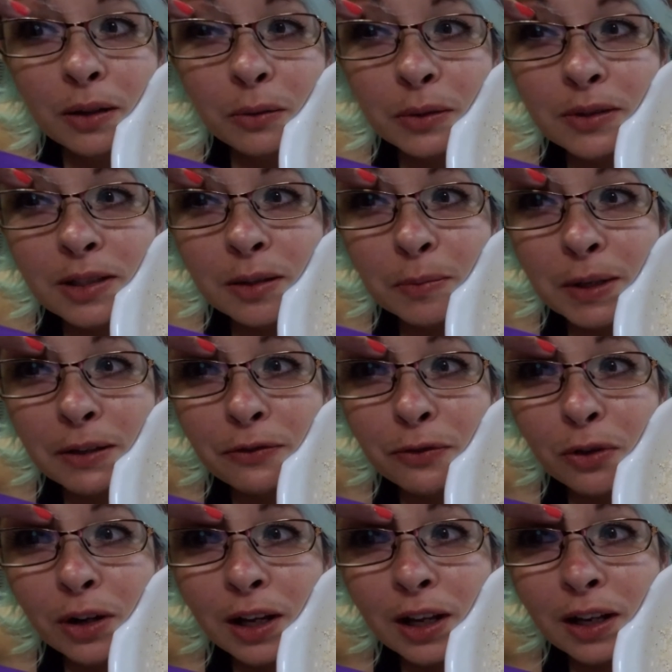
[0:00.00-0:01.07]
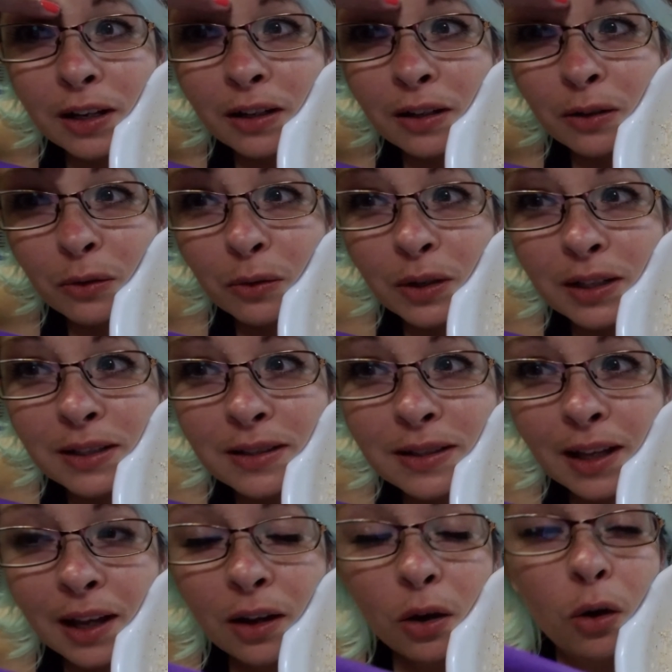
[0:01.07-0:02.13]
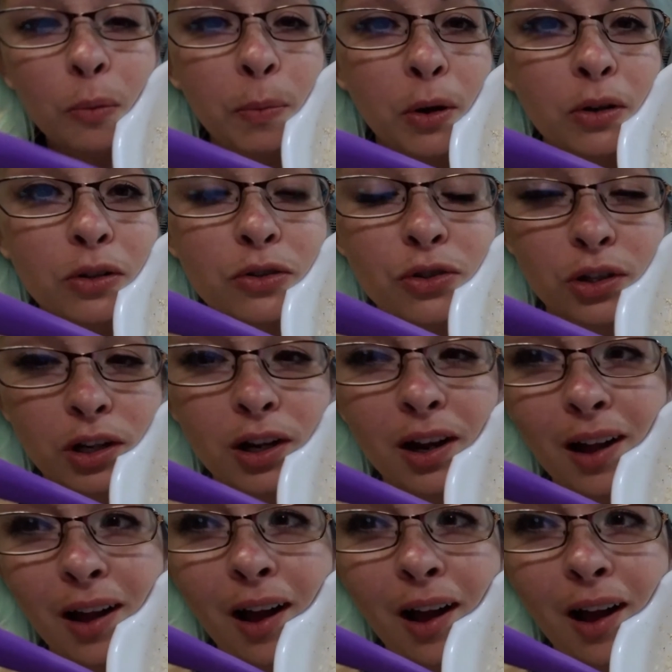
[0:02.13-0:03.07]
What's on my forehead? What is that? Oh, powdered sugar.